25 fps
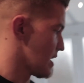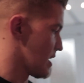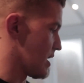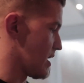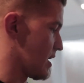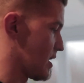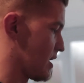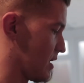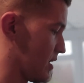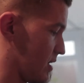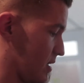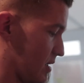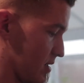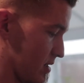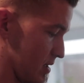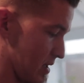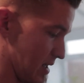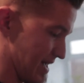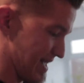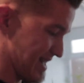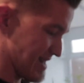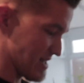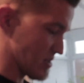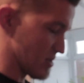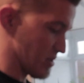and
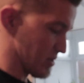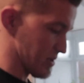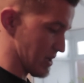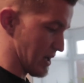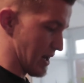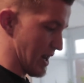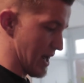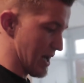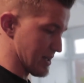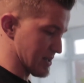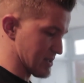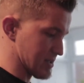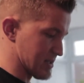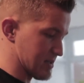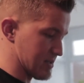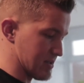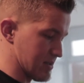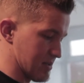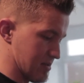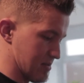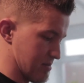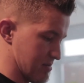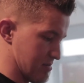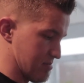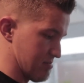it's gonna last
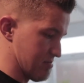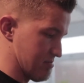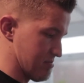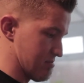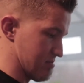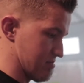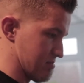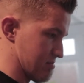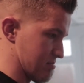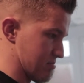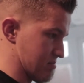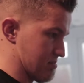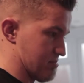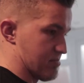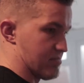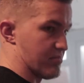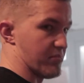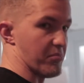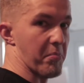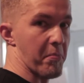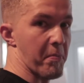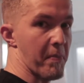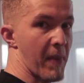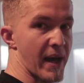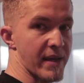
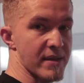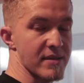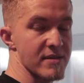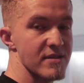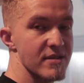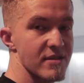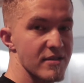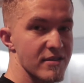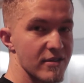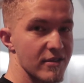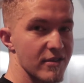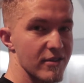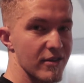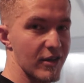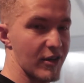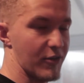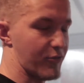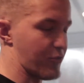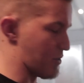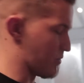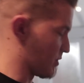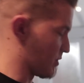months if you